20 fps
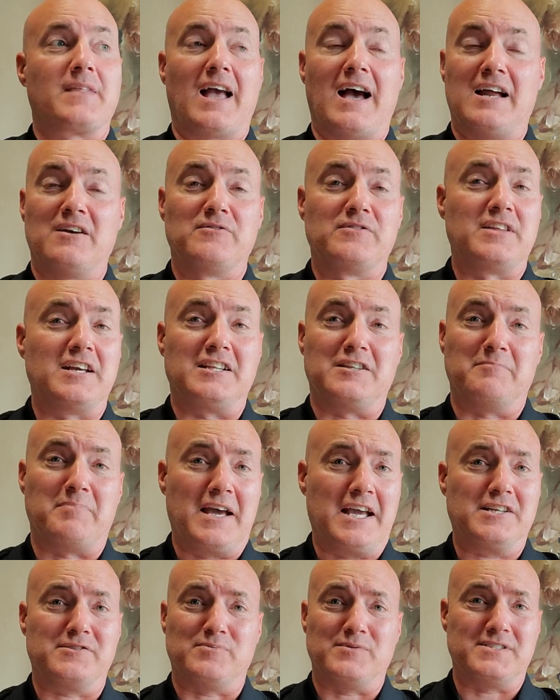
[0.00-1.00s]
I don't think the
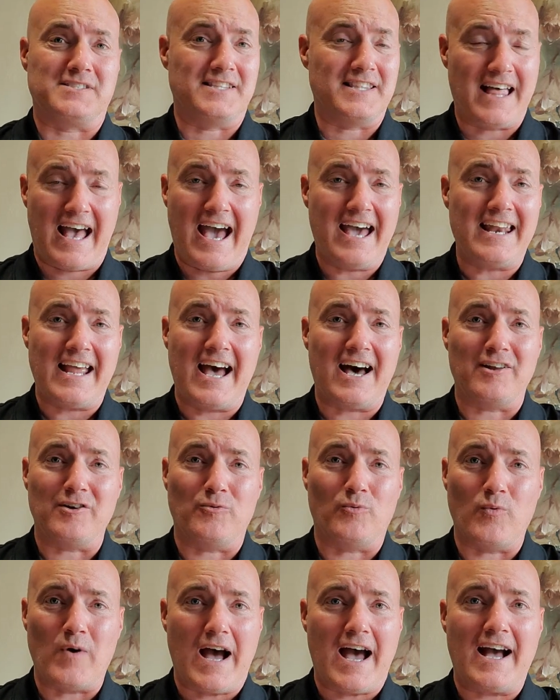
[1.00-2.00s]
pace was that out
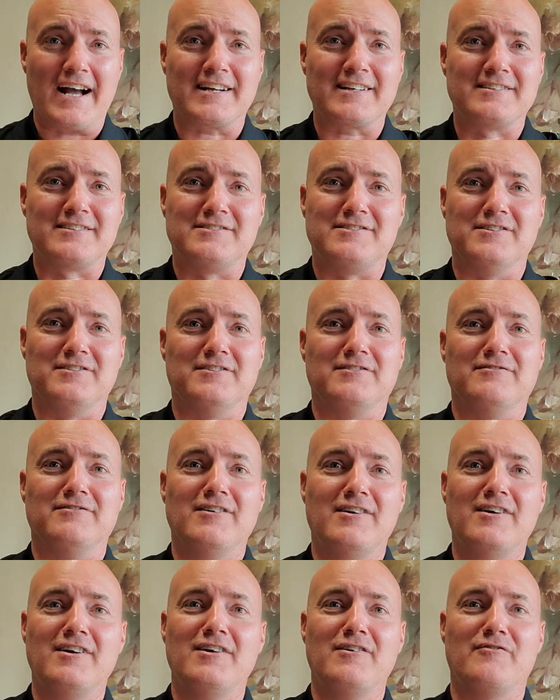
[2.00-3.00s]
of whack
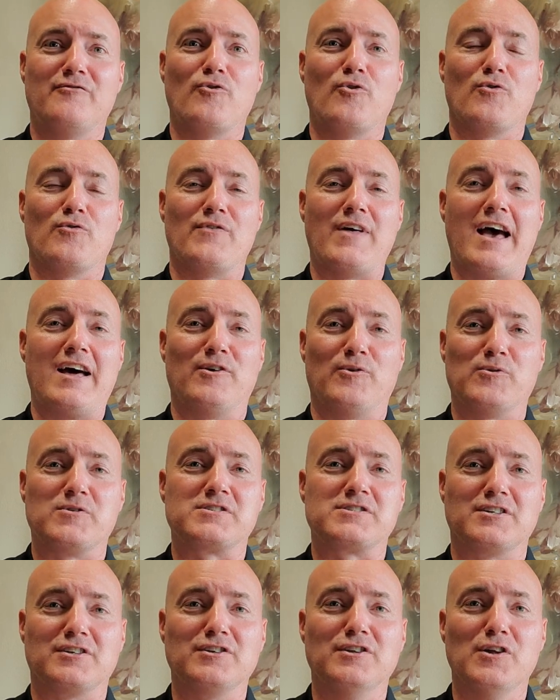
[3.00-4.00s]
for that
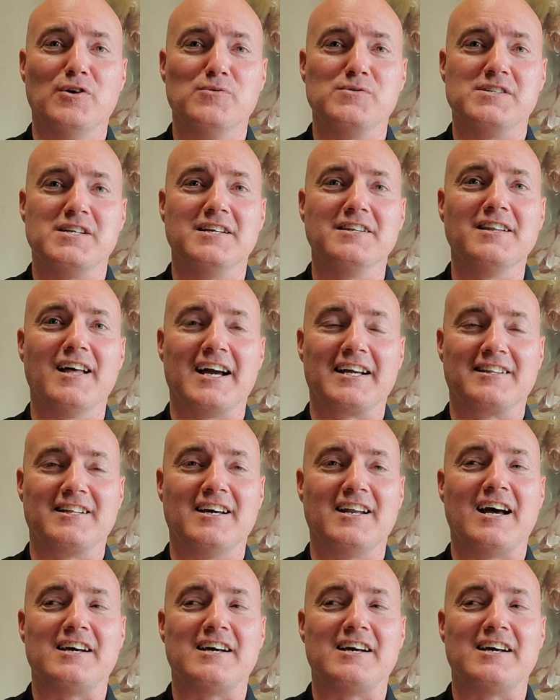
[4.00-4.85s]
horse to close in like that.